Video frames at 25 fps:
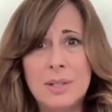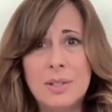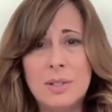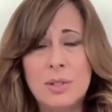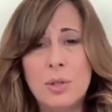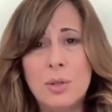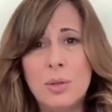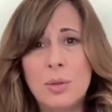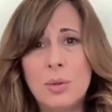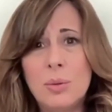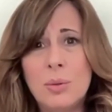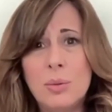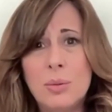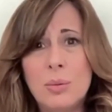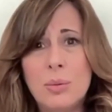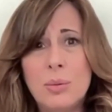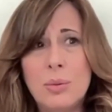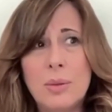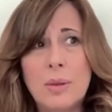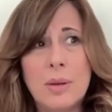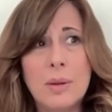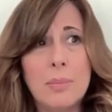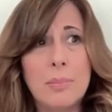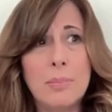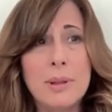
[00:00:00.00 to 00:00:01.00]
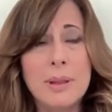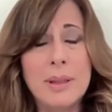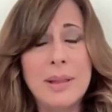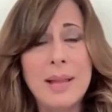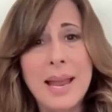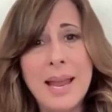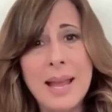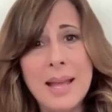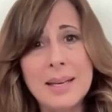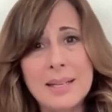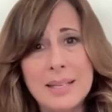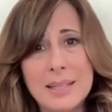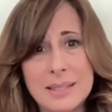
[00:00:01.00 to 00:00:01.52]
to the
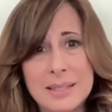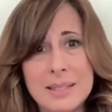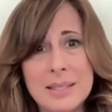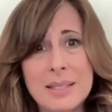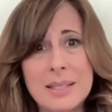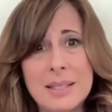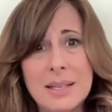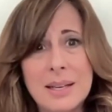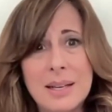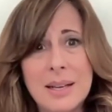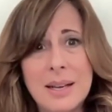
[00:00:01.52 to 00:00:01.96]
planet,